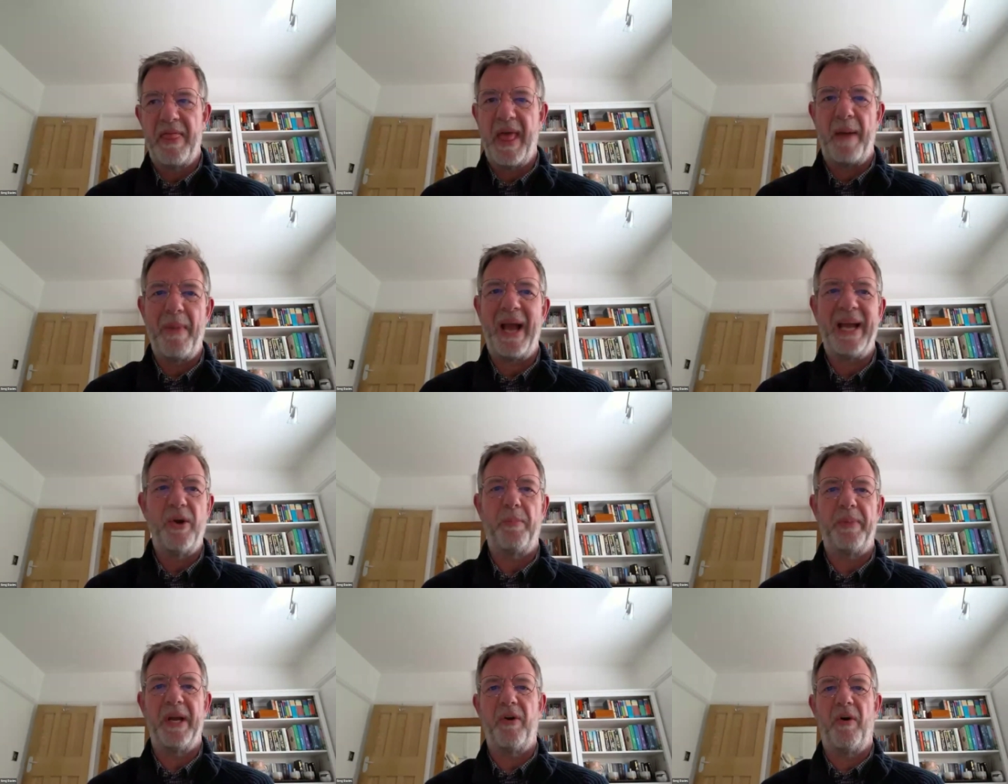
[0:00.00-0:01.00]
there may
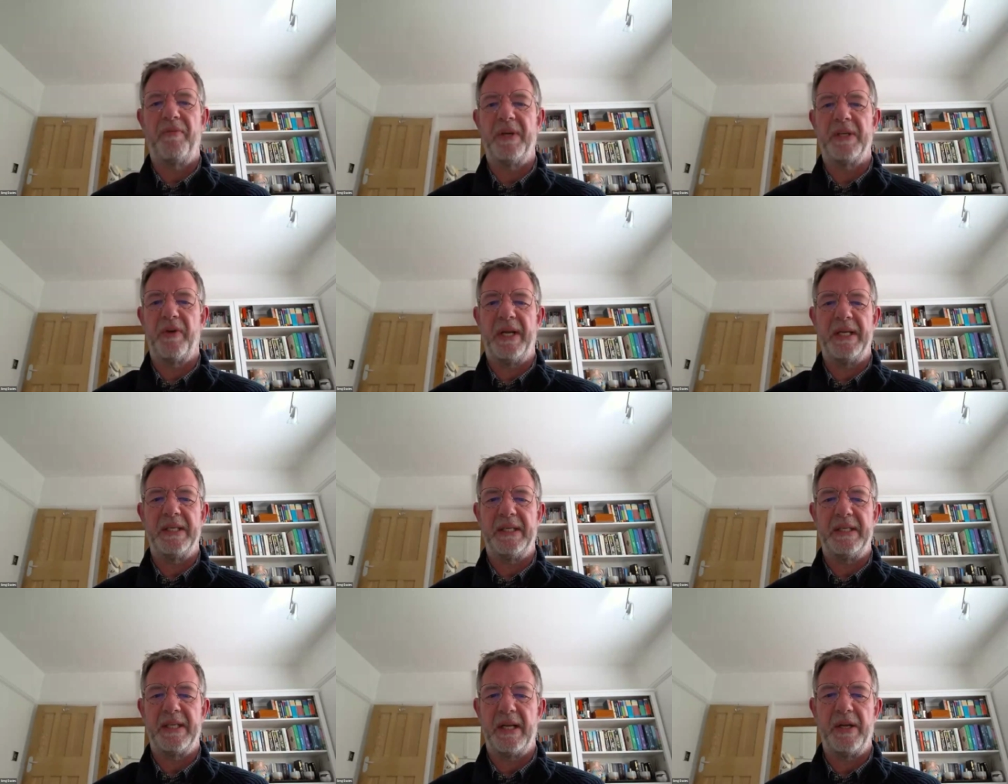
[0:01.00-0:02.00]
not be an obvious or
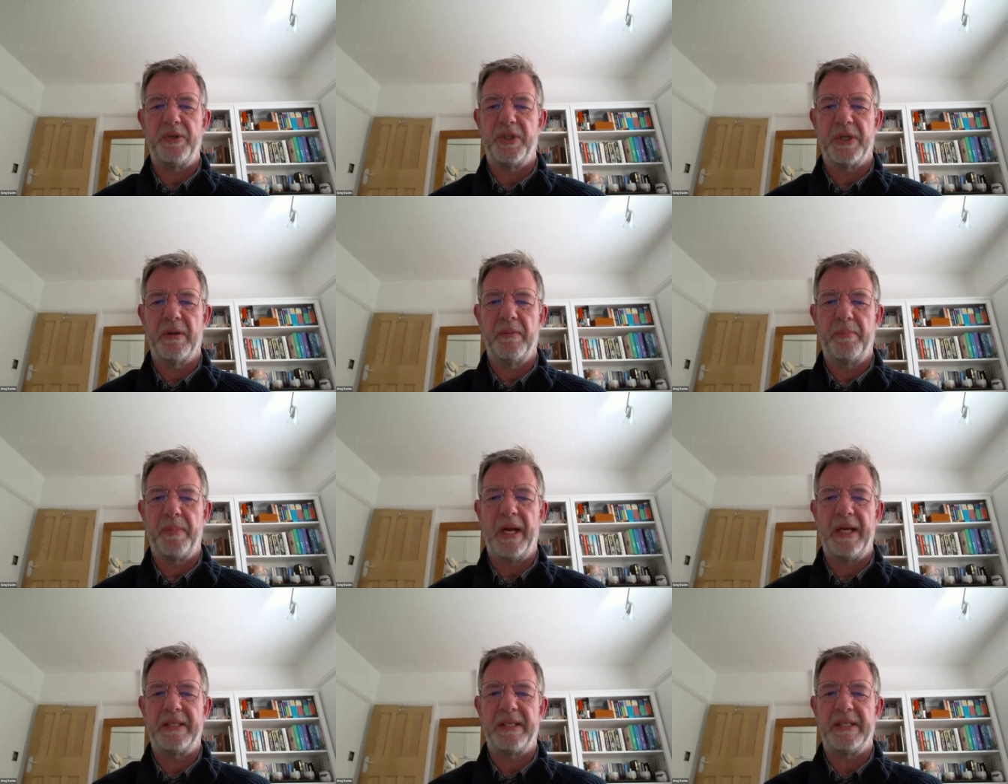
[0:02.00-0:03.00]
easy solution, but
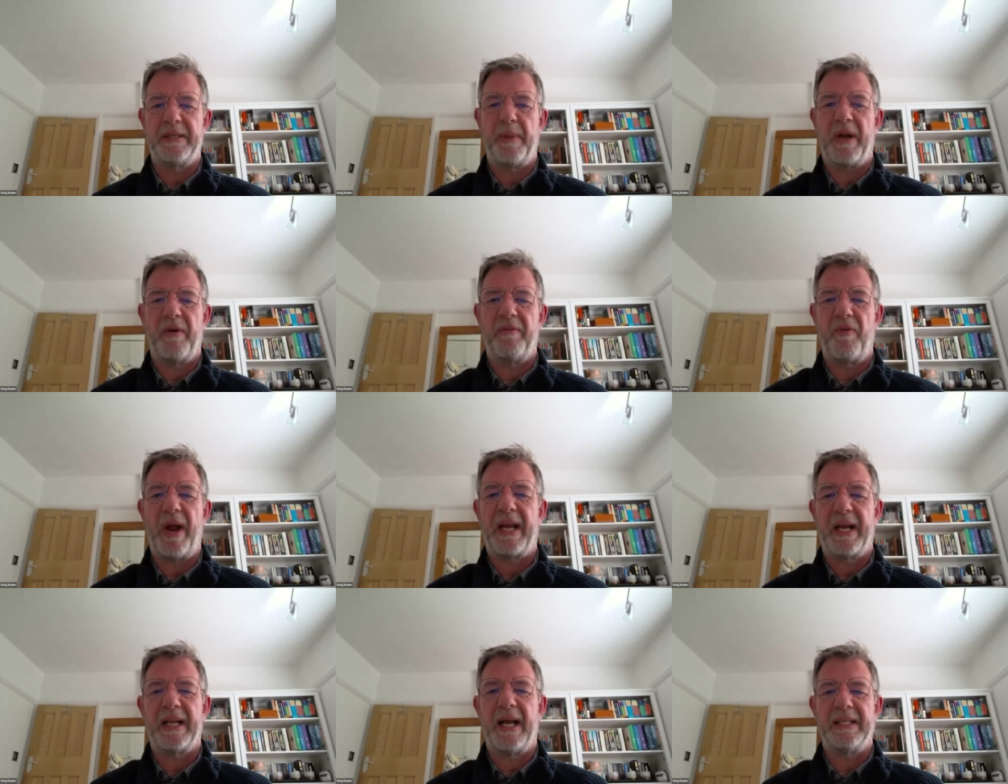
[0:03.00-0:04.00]
it's a matter of
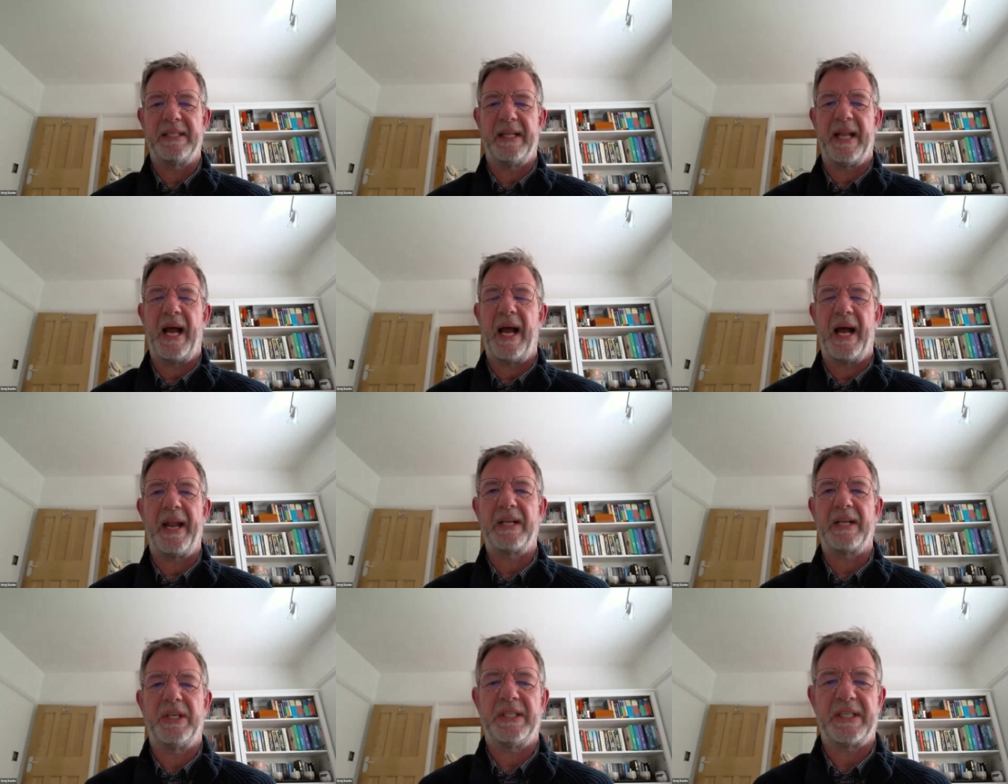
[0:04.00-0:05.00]
recognizing that and
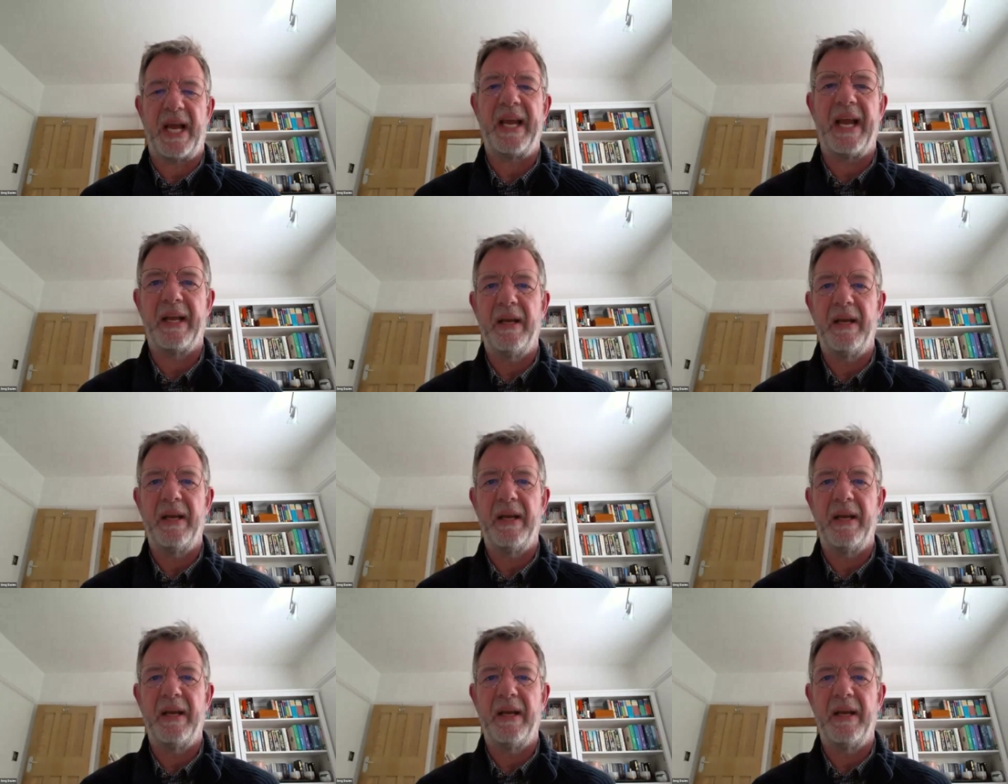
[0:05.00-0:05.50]
actually saying.